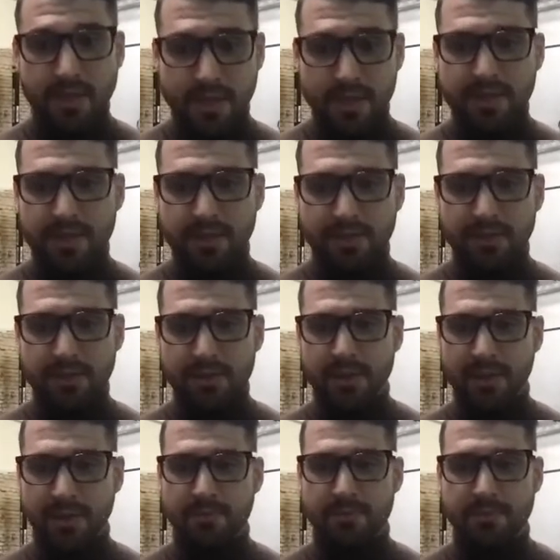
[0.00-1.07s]
It's
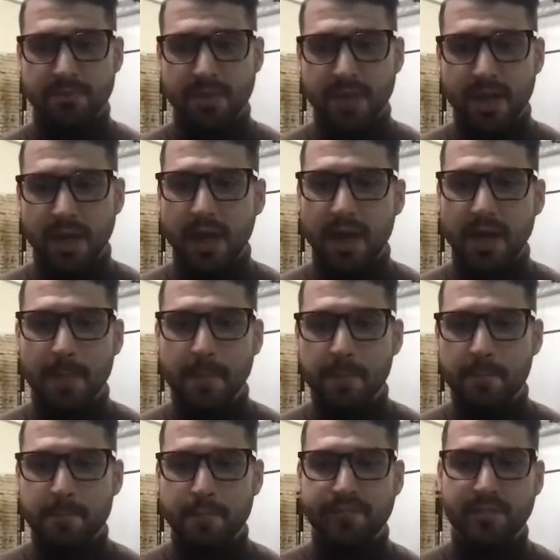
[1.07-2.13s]
crucial.
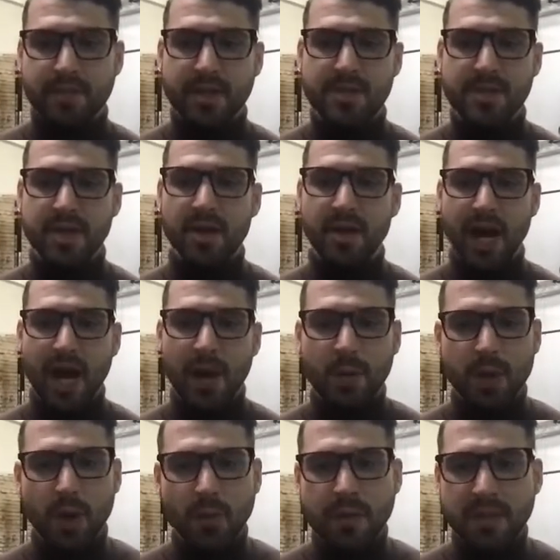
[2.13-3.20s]
So I would
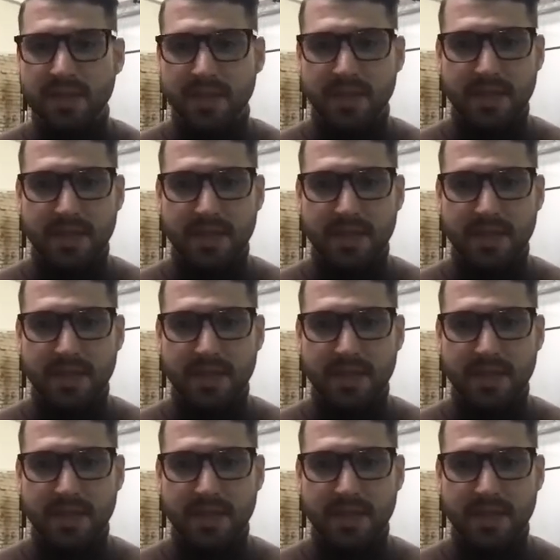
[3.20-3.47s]
always